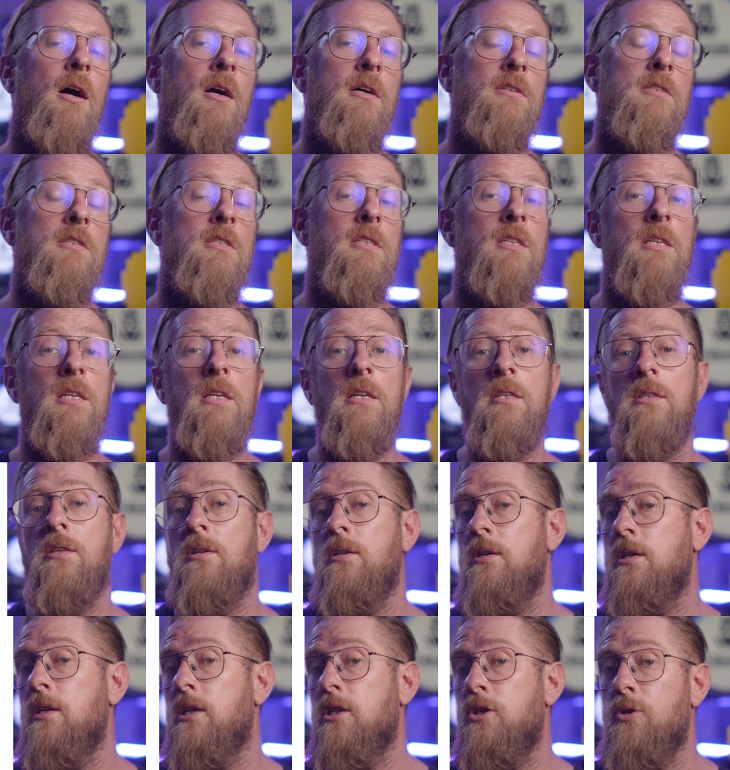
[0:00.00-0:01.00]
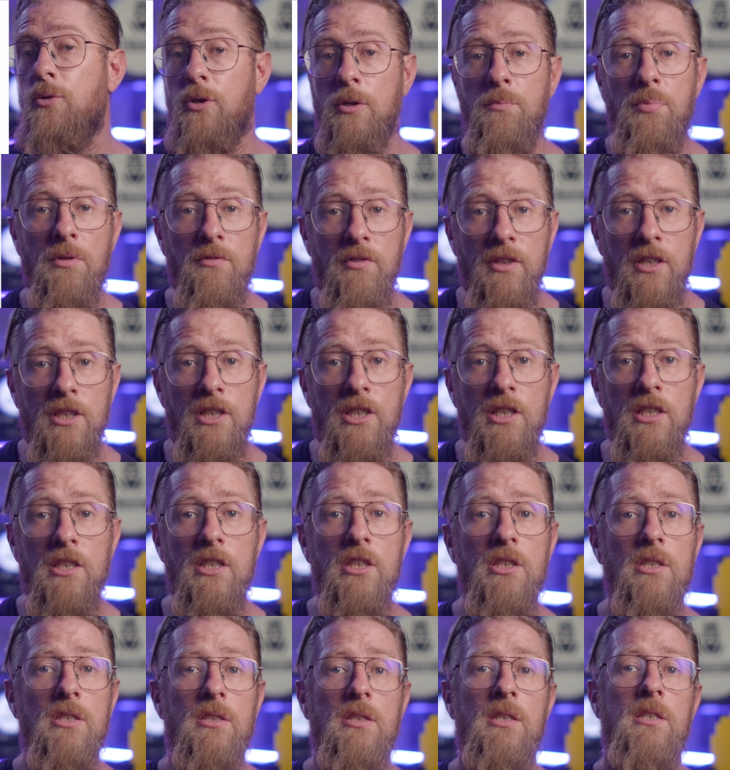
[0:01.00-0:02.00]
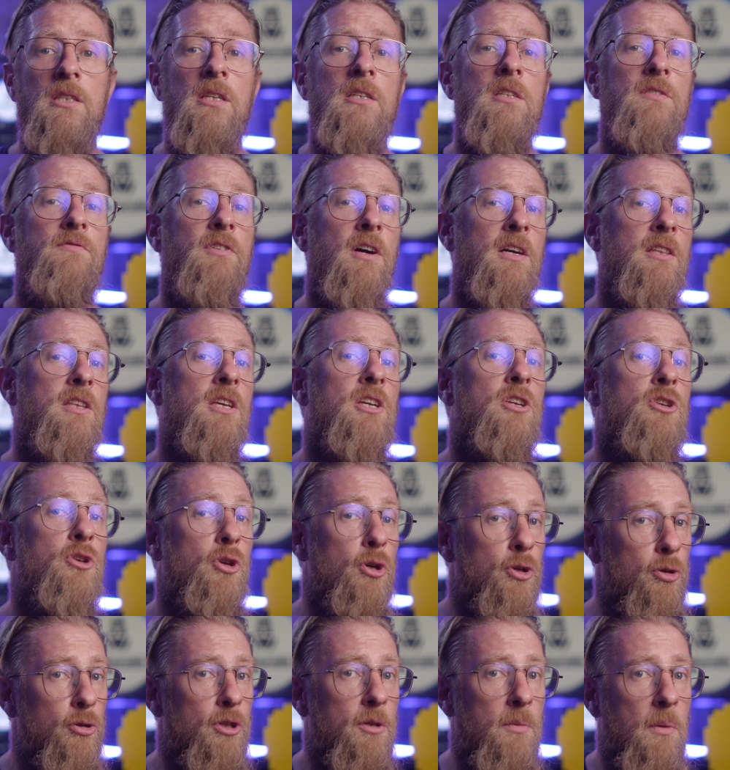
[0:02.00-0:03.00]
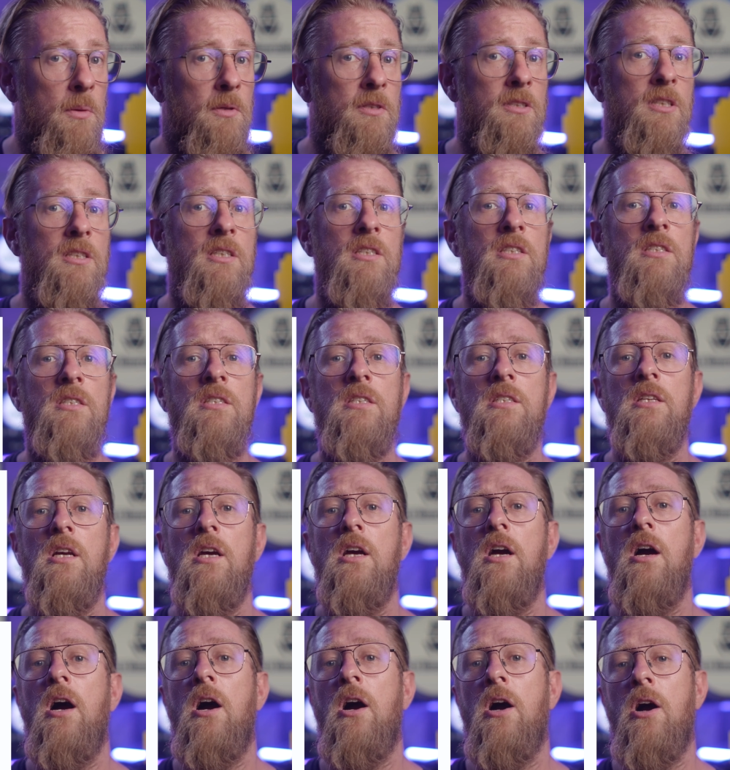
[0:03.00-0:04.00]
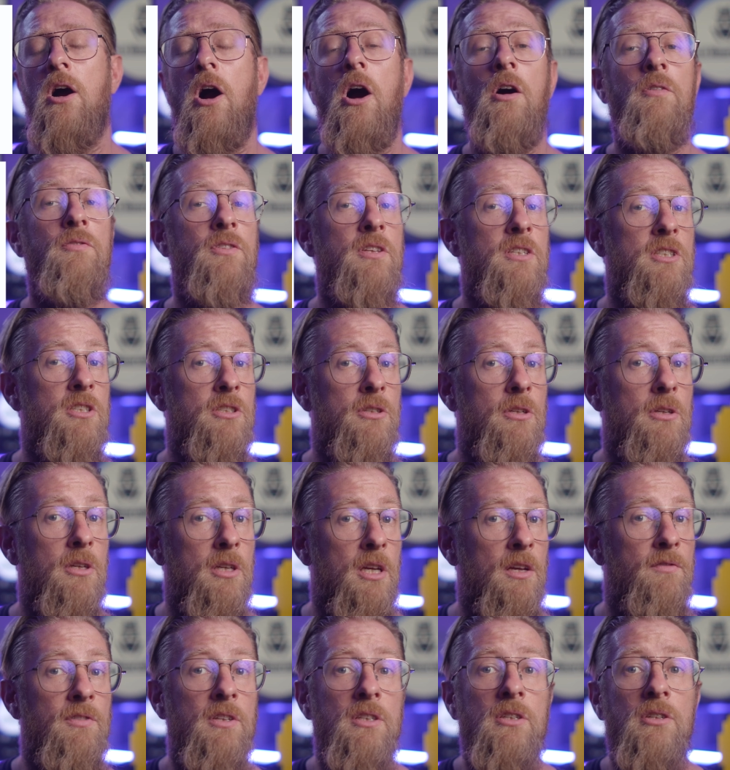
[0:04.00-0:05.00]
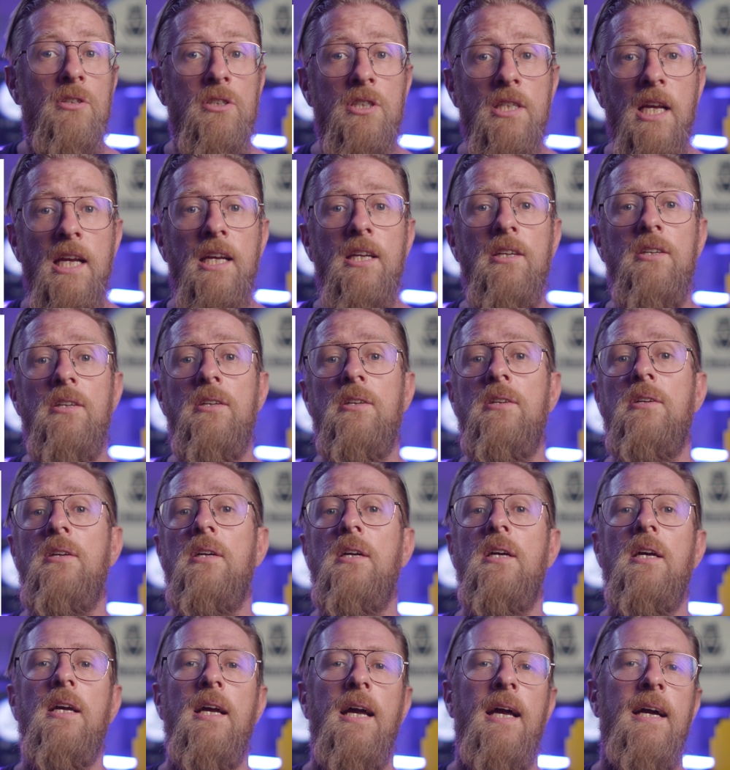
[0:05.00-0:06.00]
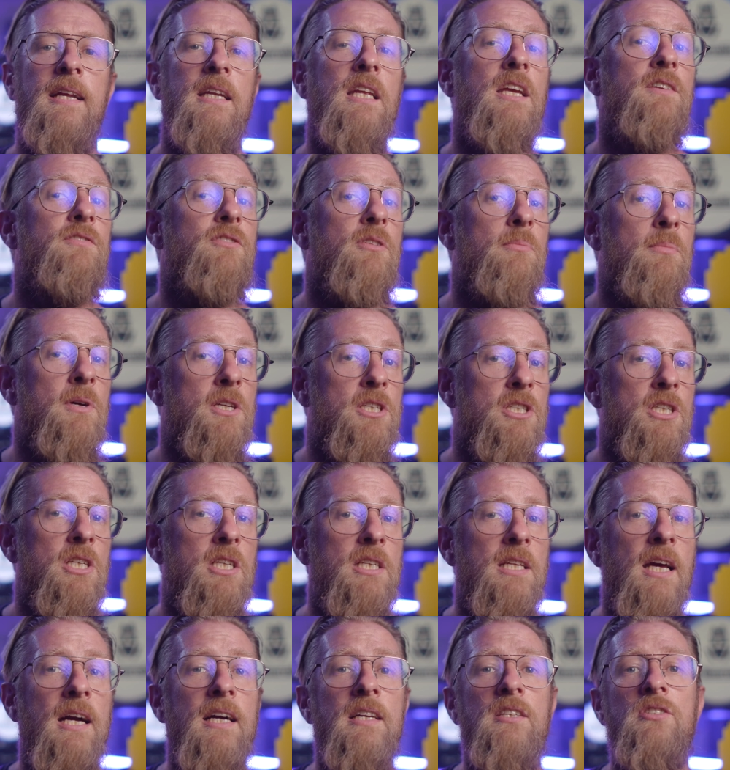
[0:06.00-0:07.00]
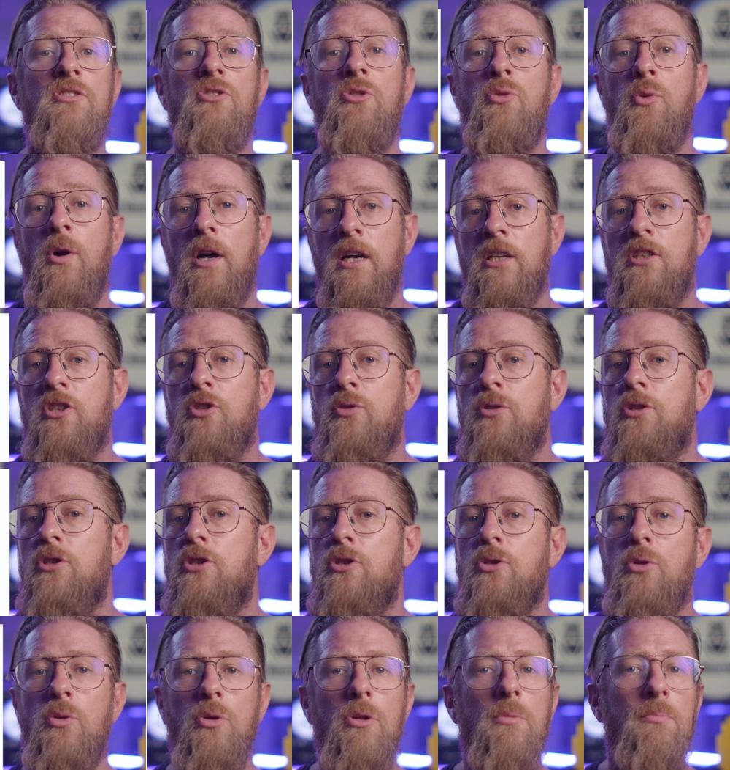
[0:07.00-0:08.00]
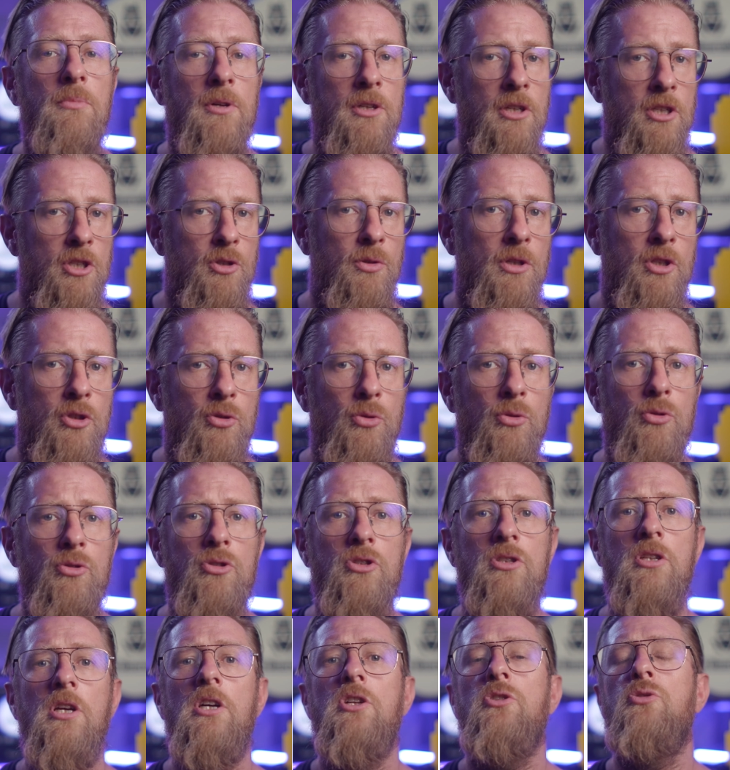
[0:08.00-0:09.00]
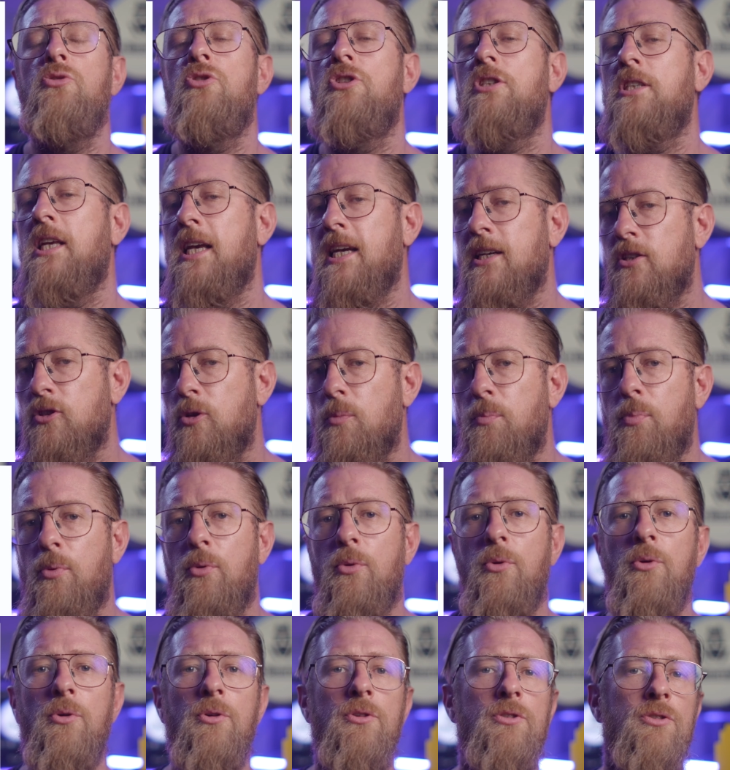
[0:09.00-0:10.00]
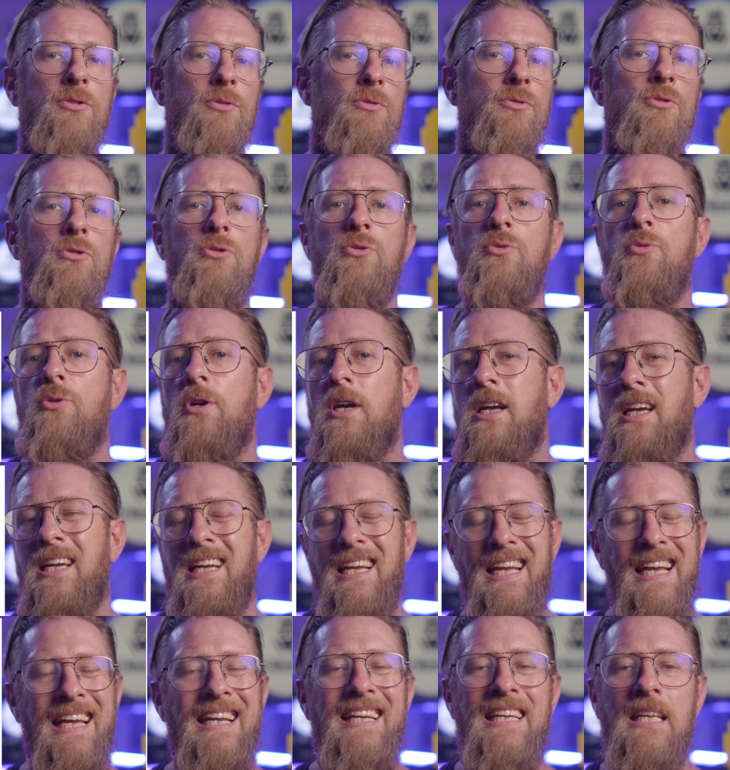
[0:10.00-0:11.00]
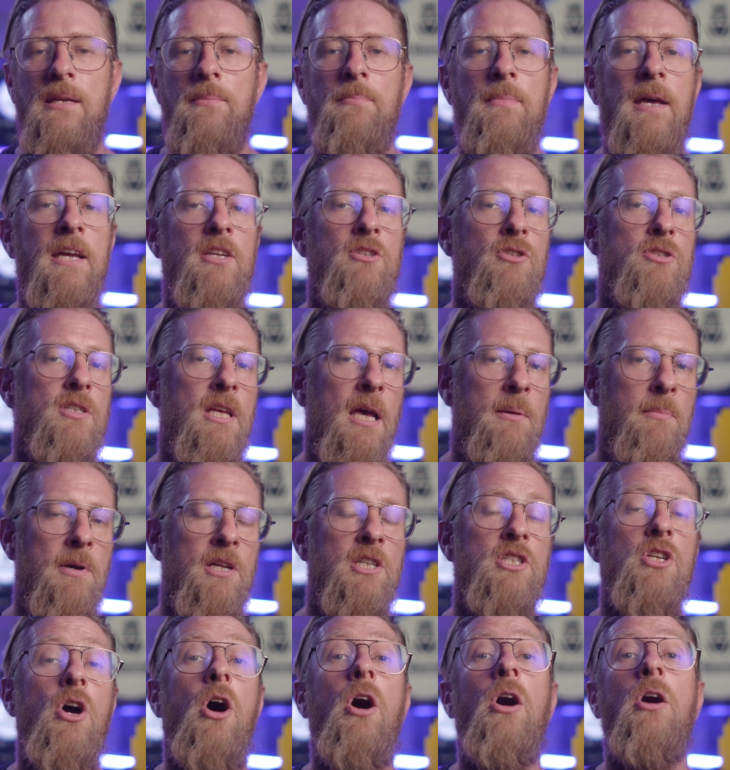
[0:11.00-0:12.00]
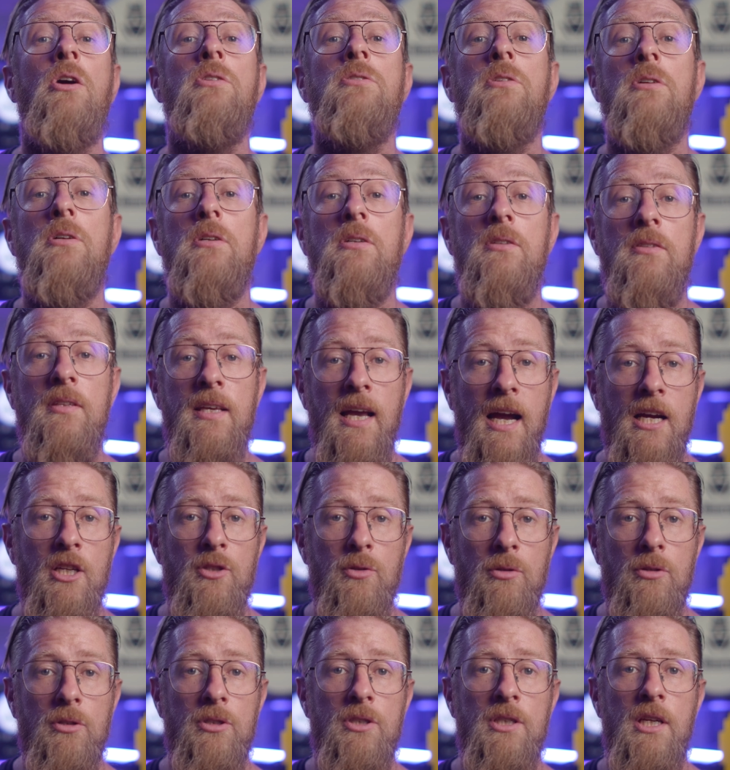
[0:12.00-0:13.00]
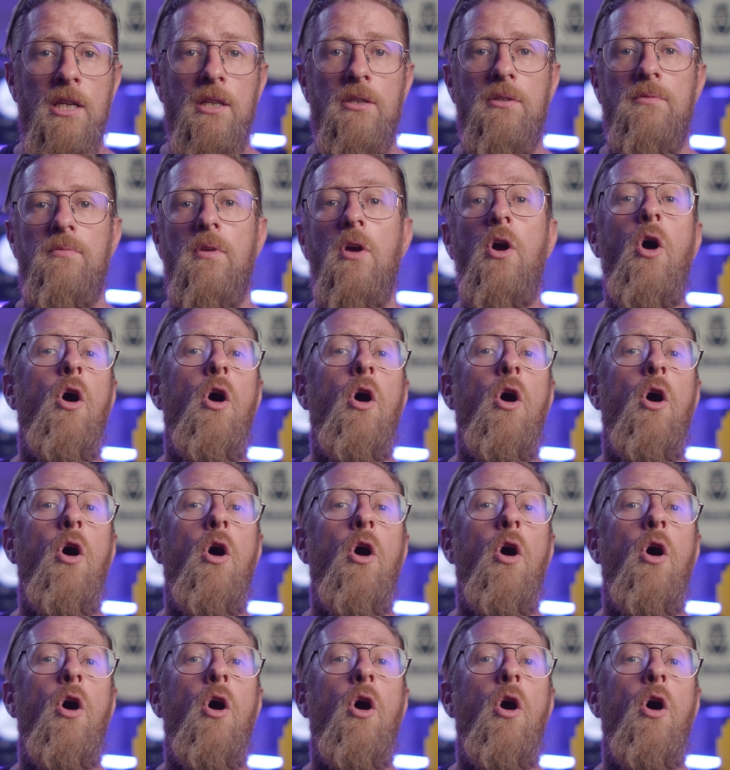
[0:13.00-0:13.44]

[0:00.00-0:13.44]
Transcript: see the current privileges, identify the kernel capabilities of this given container, and if the machine has the rights to install mandatory tools to scan the ports or to do any major damage on the actual container.